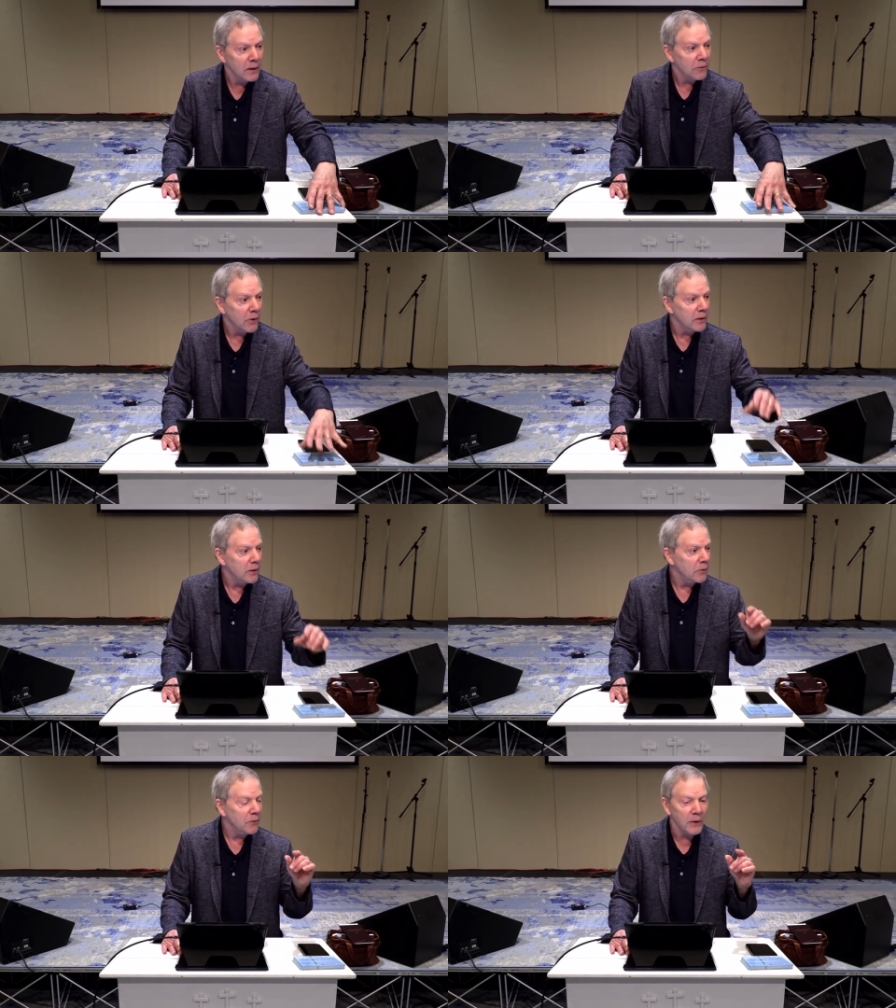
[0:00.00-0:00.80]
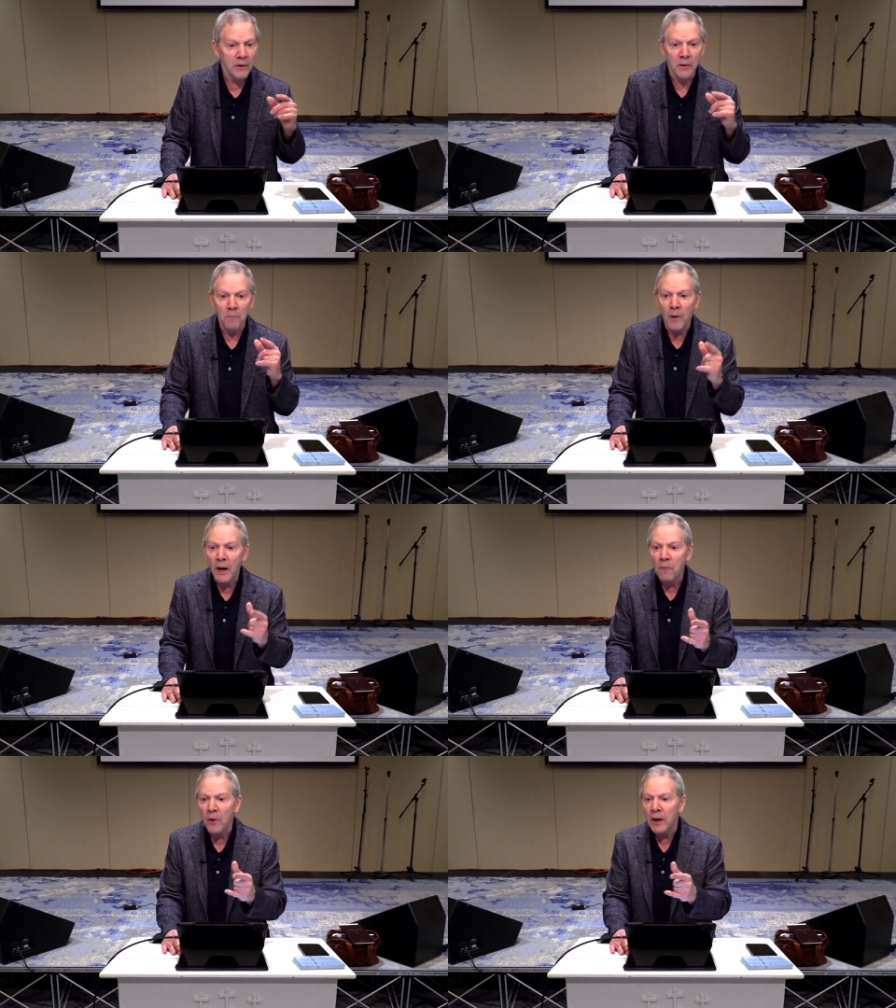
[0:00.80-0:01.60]
Trying to do things in
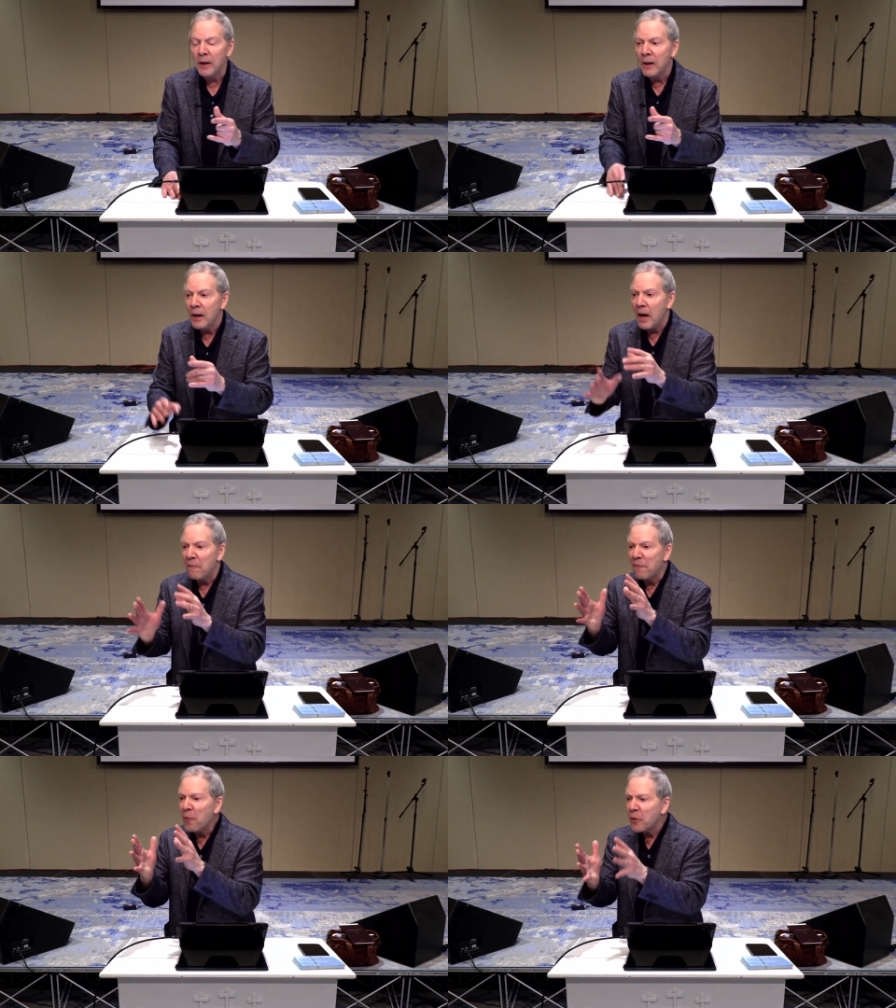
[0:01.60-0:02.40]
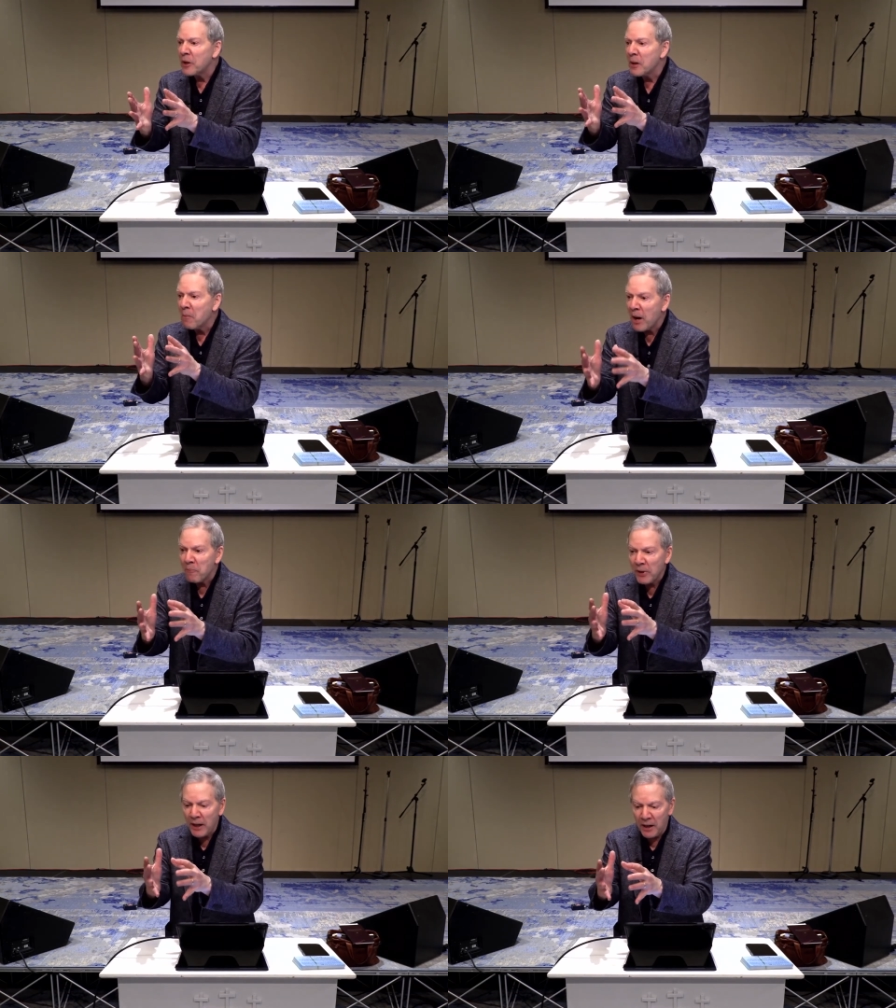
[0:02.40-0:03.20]
my way and forcing my
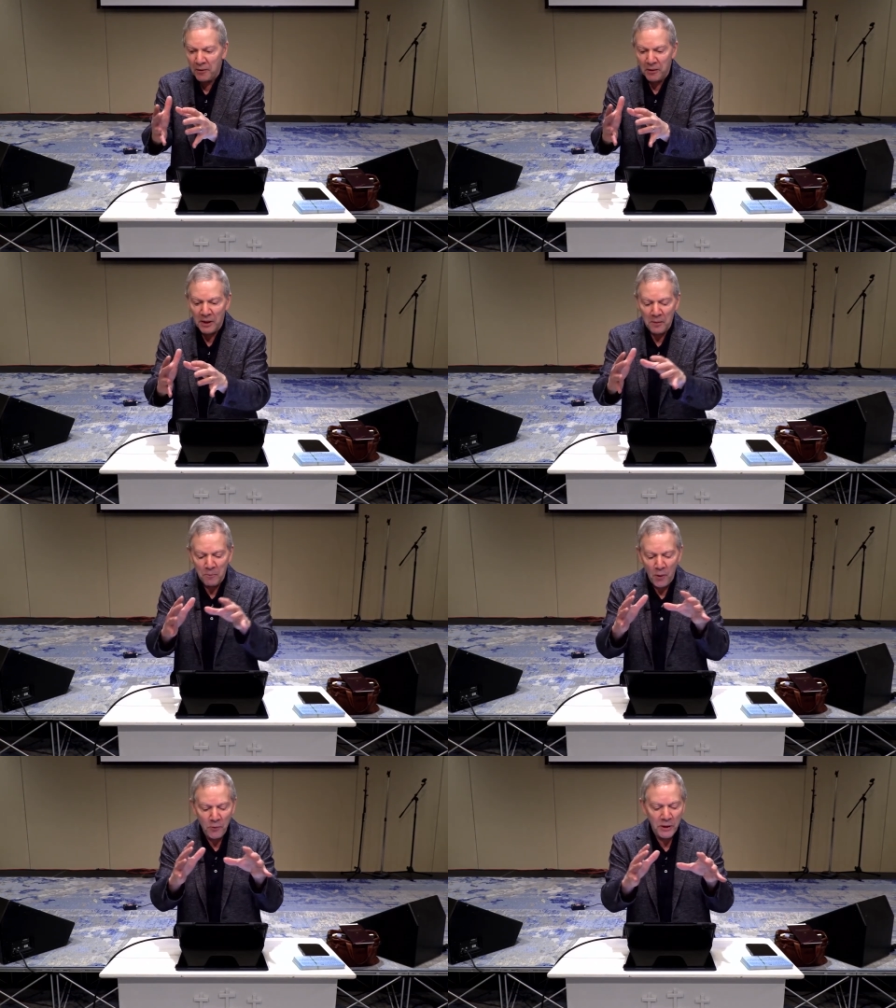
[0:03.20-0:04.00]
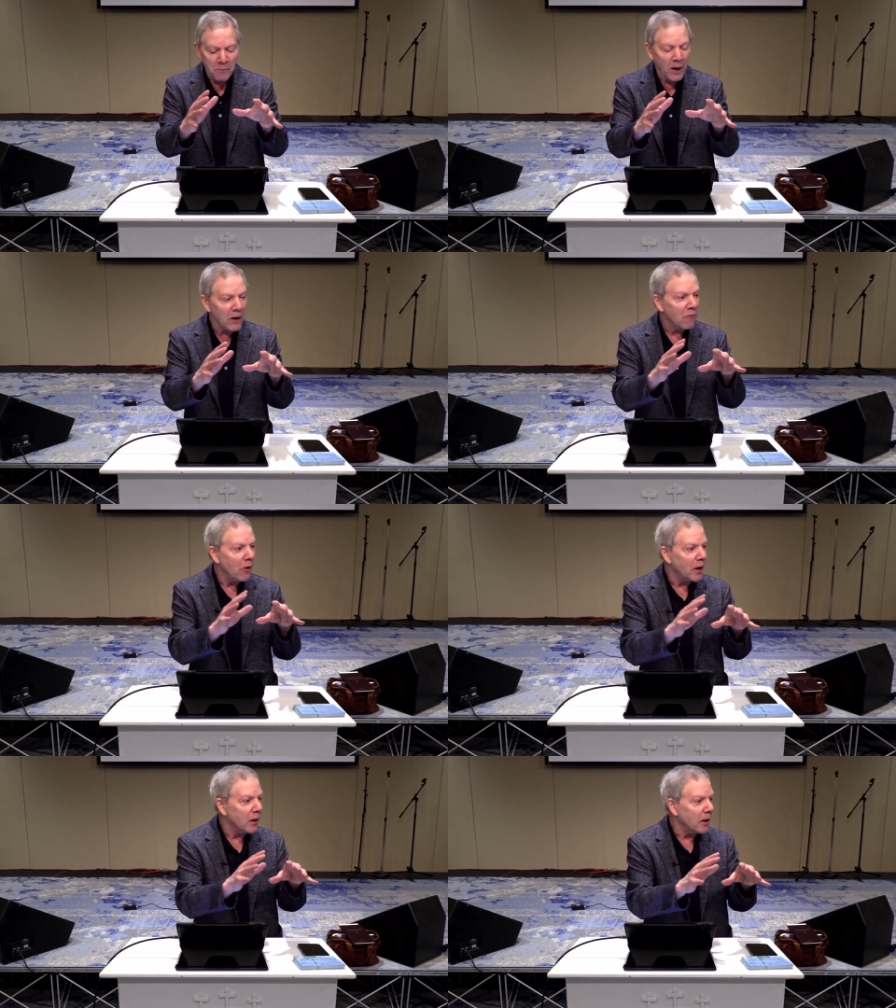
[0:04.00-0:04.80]
plans and imposing my
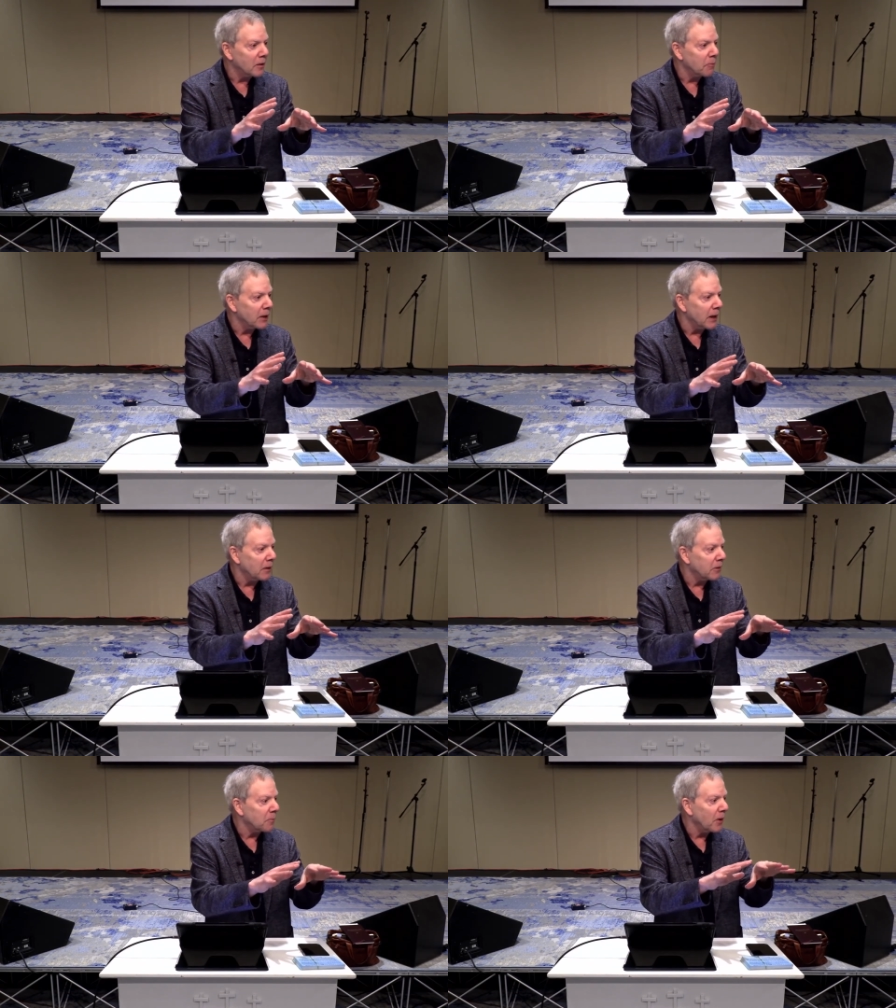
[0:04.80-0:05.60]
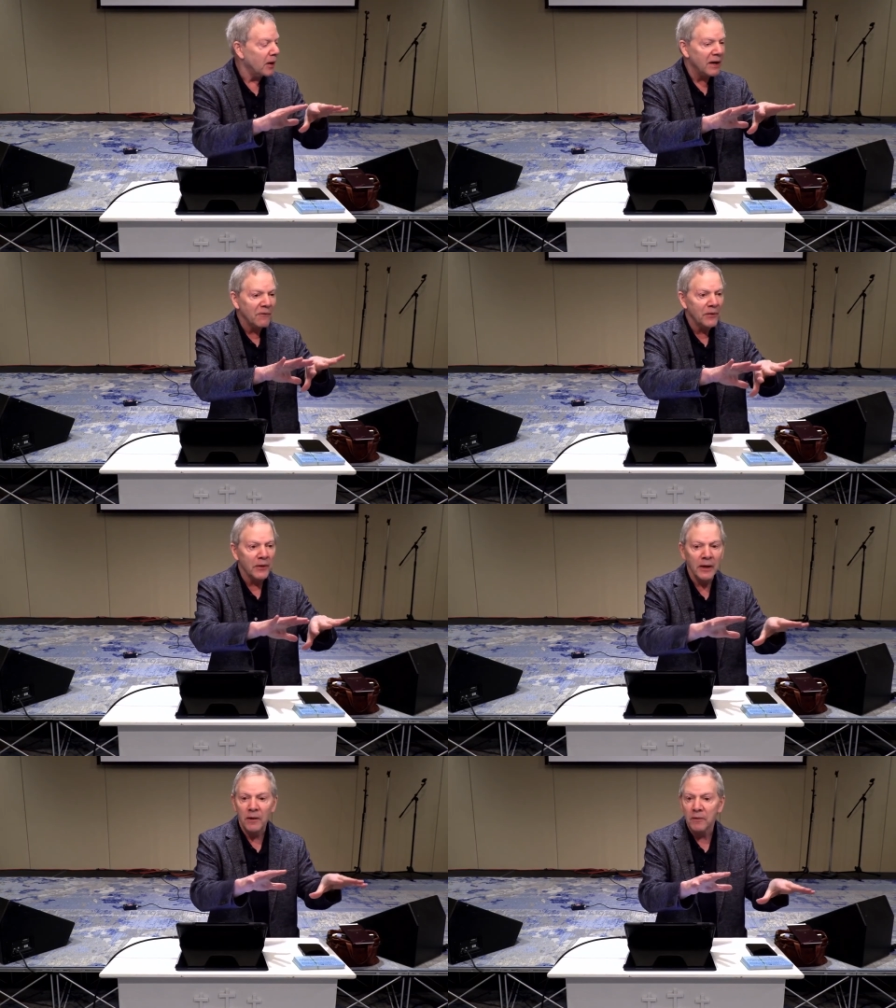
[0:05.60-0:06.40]
chronos plans upon
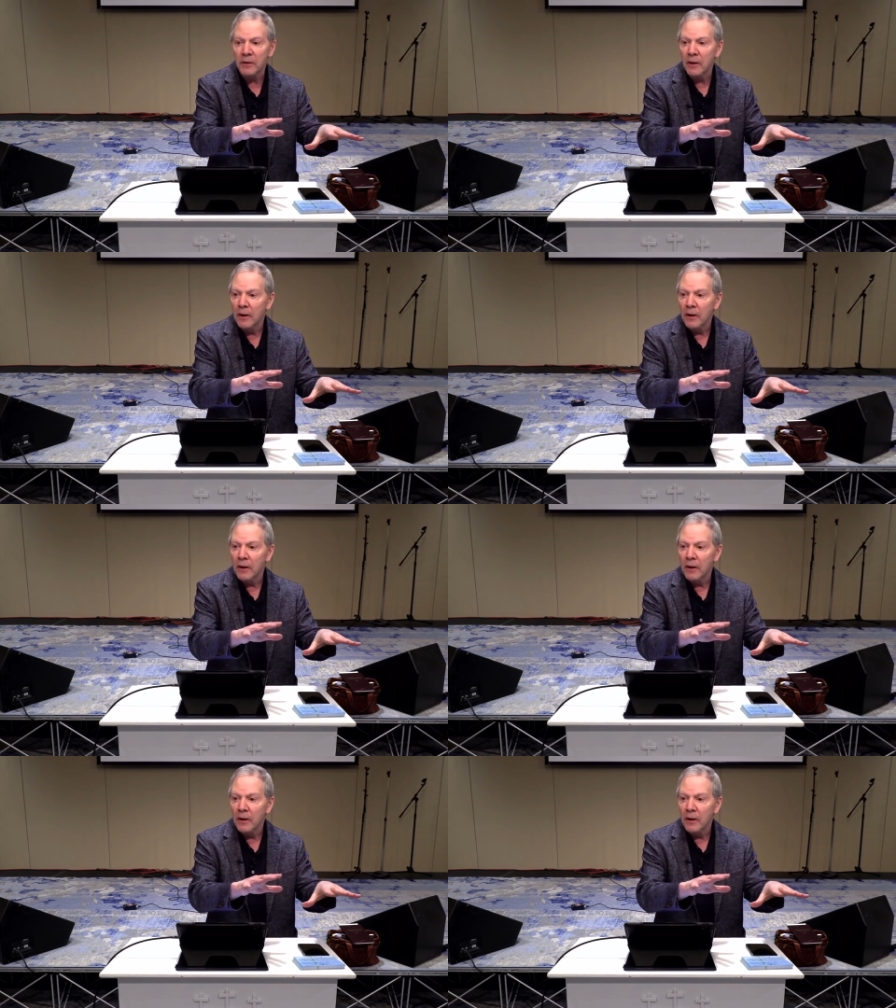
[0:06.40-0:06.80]
everything else